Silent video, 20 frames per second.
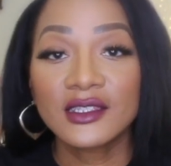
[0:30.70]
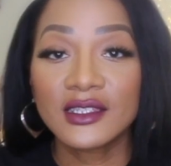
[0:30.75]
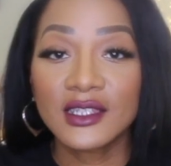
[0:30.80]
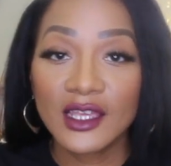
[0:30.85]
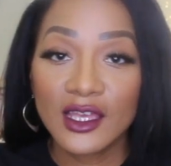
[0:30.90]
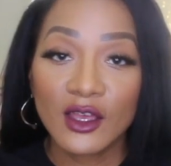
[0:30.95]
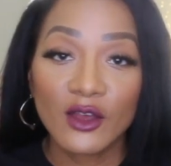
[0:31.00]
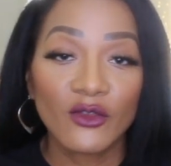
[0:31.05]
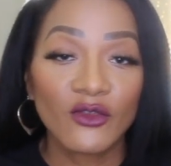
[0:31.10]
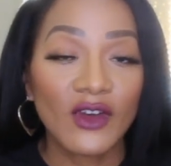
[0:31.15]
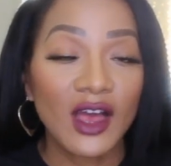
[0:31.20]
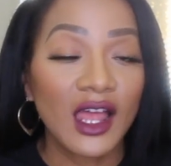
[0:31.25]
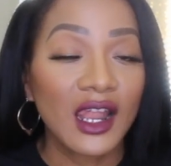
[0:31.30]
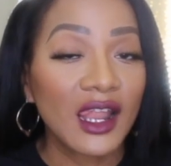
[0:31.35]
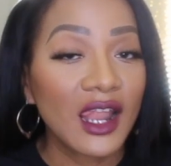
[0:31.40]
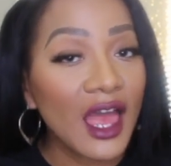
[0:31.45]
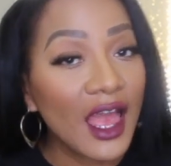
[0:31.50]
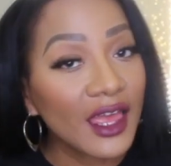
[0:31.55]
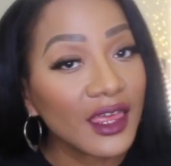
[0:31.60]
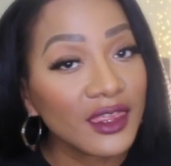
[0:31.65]
see if I
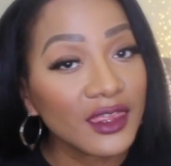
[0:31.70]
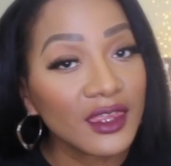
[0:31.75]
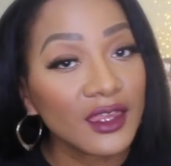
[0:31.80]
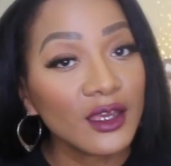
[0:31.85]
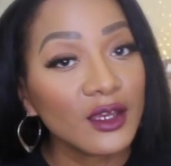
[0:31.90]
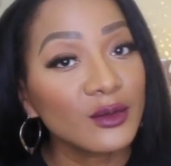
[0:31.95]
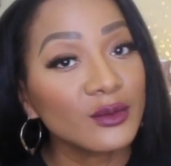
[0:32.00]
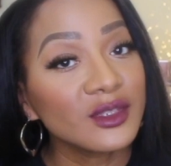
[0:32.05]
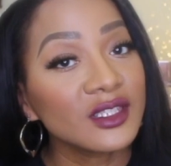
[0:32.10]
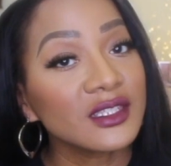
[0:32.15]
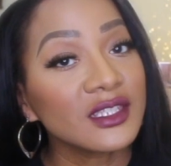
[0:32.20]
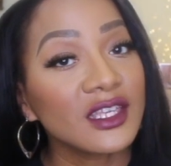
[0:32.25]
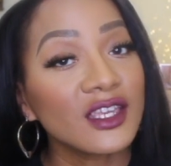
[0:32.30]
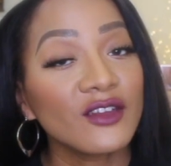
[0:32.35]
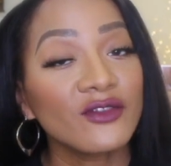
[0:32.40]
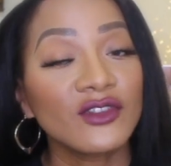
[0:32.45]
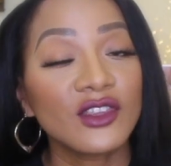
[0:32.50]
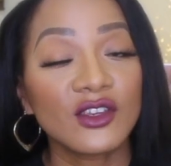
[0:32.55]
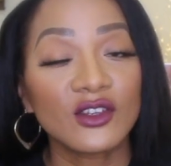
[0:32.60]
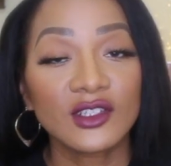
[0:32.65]
like them,
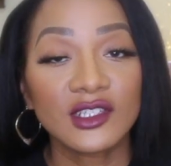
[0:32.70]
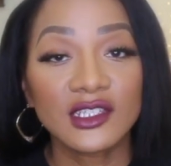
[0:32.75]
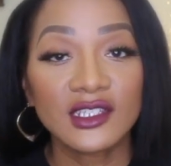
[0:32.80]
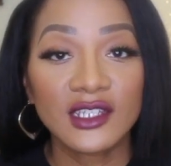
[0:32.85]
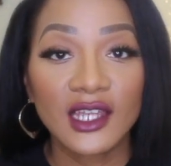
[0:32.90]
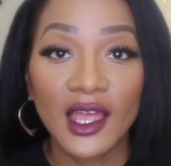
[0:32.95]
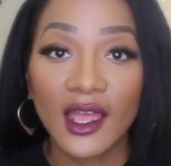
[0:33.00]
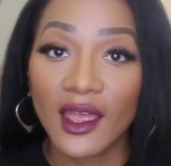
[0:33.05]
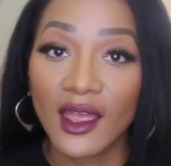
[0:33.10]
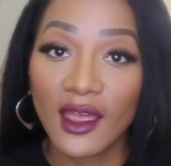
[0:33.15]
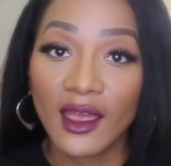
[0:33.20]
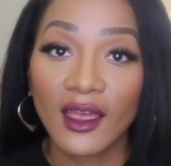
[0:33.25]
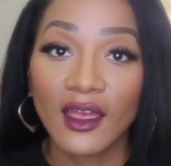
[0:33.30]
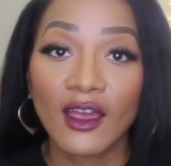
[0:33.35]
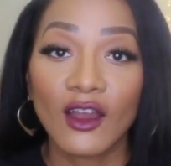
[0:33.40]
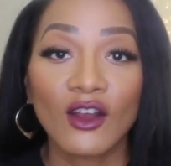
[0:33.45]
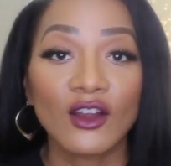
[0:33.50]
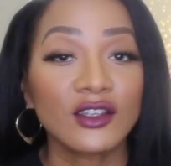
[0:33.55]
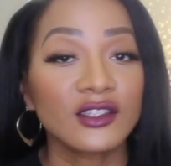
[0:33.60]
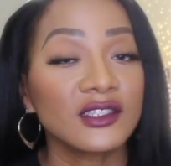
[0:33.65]
see if they're
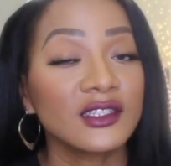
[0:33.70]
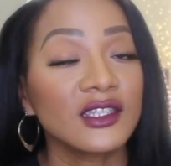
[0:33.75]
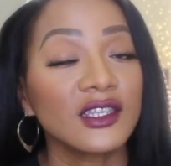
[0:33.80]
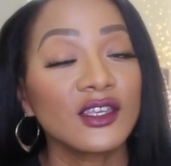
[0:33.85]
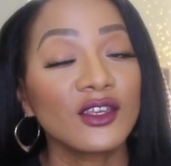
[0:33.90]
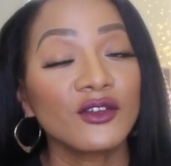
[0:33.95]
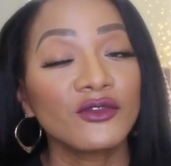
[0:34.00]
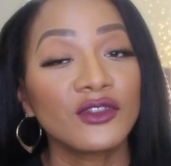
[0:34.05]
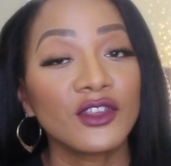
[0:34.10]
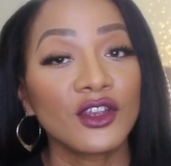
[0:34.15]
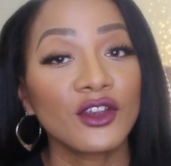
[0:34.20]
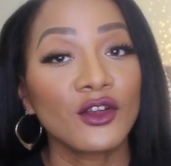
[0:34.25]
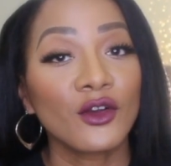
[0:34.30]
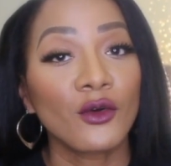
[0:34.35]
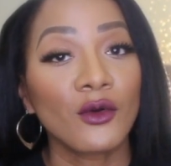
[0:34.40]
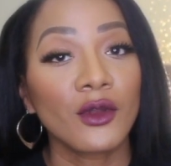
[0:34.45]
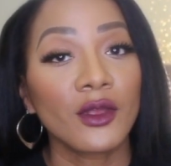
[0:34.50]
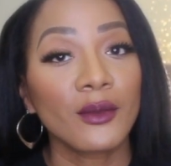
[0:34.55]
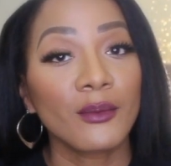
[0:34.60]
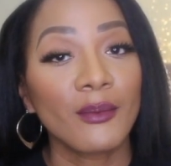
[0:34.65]
staying or see if they're
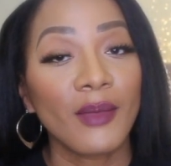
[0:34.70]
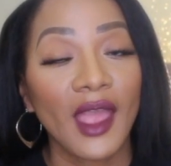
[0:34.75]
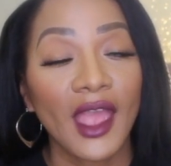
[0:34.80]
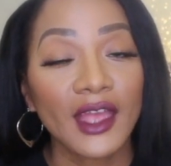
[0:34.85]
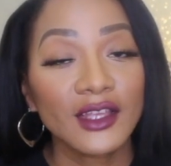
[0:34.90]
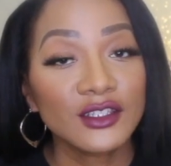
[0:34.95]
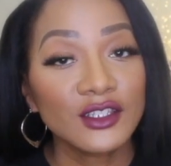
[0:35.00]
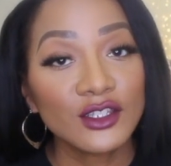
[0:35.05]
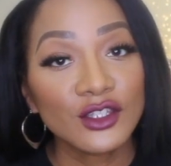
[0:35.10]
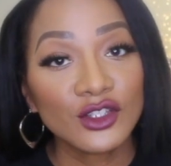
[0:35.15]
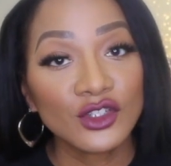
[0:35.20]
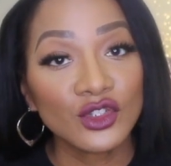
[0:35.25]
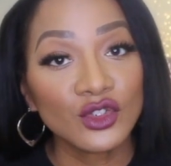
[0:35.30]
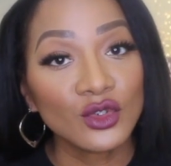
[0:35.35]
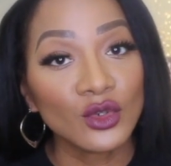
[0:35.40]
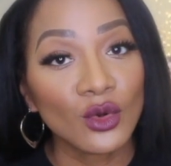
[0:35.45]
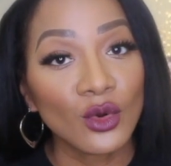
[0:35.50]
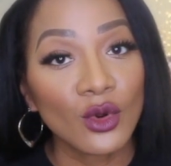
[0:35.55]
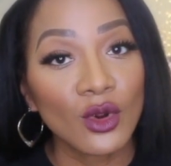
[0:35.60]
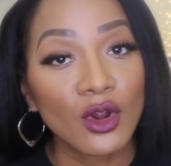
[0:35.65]
going back to the
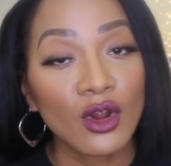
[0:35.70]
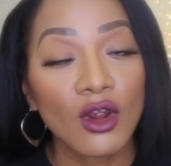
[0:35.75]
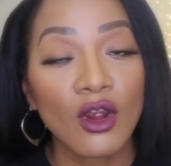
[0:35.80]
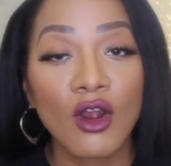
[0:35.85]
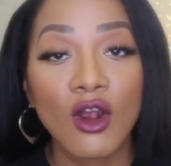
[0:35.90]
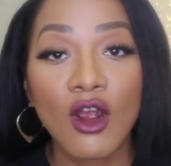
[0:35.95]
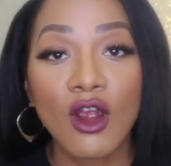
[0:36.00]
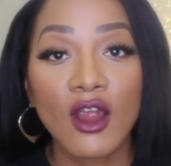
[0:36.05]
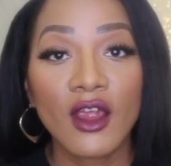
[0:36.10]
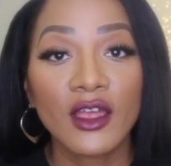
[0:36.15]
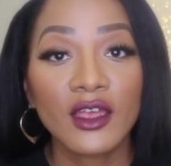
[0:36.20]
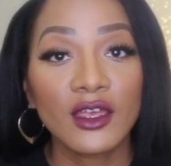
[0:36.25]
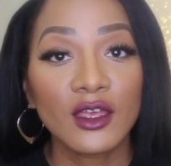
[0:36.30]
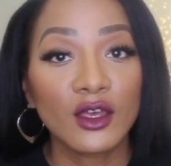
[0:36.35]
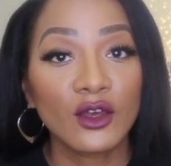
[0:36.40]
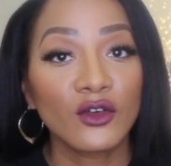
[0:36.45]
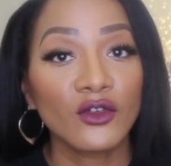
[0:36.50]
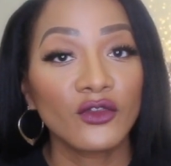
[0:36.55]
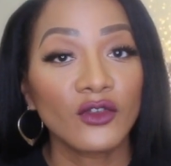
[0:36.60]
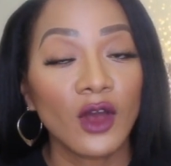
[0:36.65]
store or
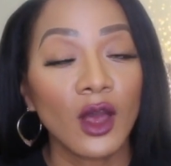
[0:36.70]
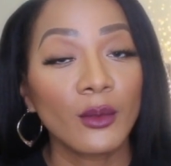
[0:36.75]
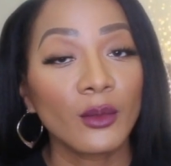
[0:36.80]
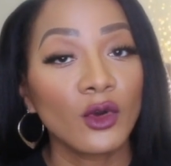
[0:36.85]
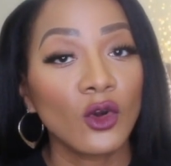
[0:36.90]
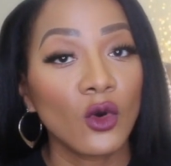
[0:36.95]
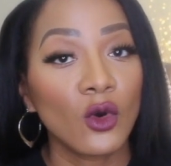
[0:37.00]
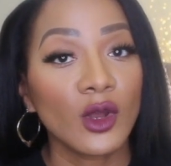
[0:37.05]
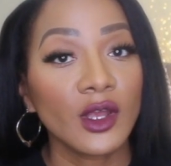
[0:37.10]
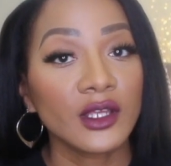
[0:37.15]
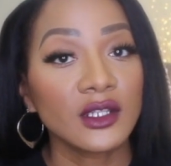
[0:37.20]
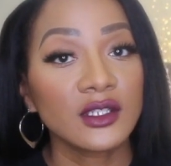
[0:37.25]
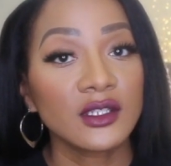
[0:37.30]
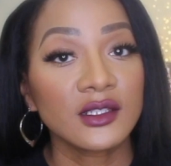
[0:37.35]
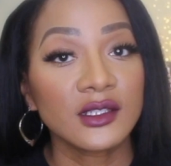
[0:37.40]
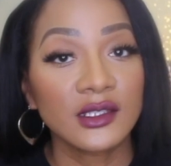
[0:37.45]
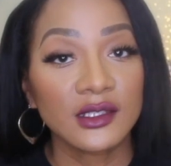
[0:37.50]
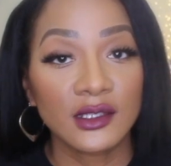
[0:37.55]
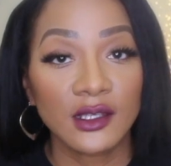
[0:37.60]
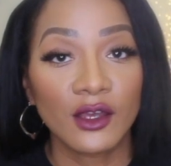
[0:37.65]
if I'm going to
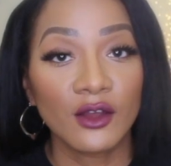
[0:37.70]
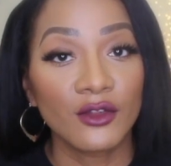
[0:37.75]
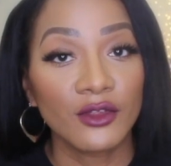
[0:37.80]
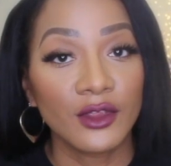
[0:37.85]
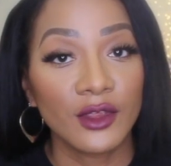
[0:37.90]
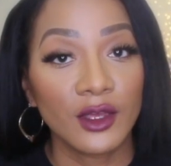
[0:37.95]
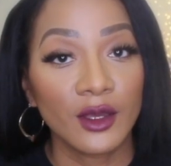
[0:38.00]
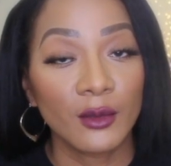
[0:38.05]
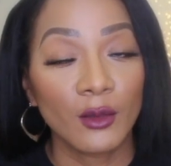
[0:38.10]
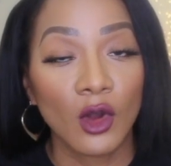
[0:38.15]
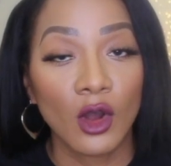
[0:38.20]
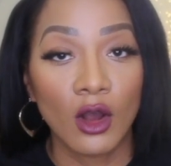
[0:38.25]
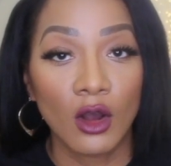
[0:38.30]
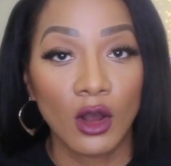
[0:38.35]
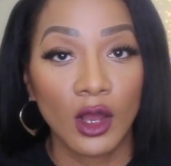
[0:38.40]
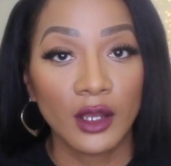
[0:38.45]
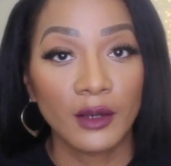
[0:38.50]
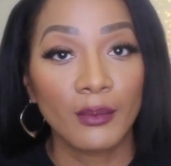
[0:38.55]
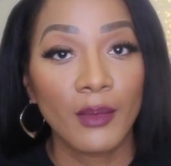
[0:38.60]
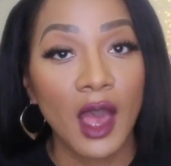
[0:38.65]
sell them
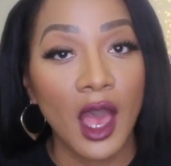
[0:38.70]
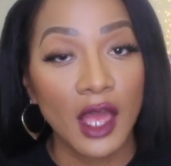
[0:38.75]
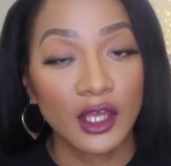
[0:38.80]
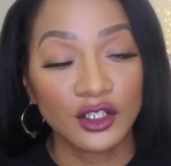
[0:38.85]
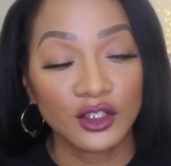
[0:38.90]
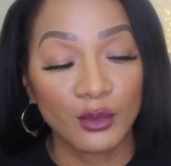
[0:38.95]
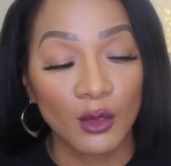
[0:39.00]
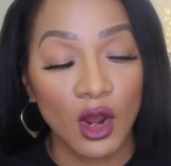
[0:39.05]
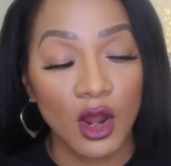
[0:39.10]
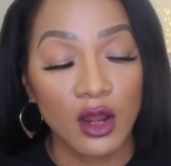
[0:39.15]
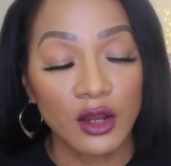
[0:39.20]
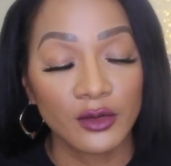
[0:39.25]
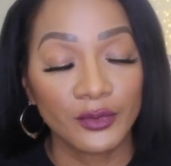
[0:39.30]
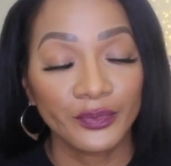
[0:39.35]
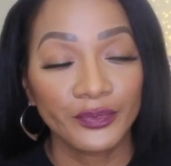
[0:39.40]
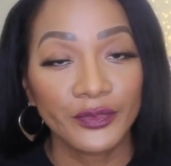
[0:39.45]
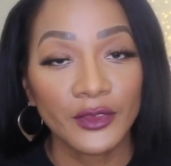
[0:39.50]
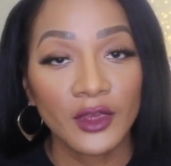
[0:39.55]
on Poshmark.